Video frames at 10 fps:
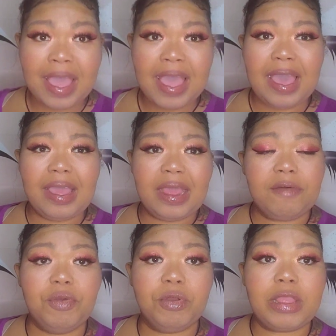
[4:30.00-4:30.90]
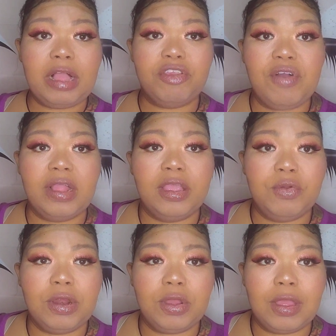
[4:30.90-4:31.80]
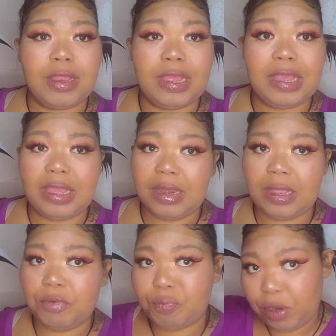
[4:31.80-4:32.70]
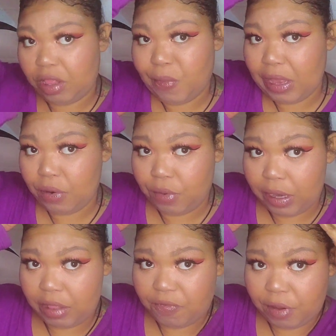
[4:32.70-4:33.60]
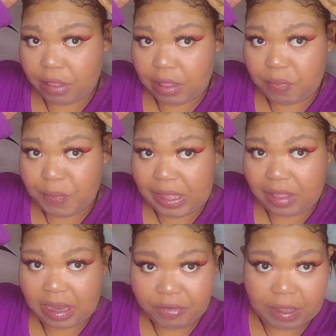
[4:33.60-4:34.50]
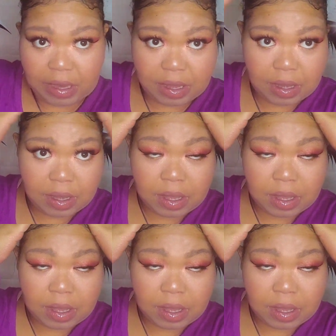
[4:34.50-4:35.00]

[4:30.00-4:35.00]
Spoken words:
And afterwards, I tried the unit on, and it was pretty spot on as far as the space that I created.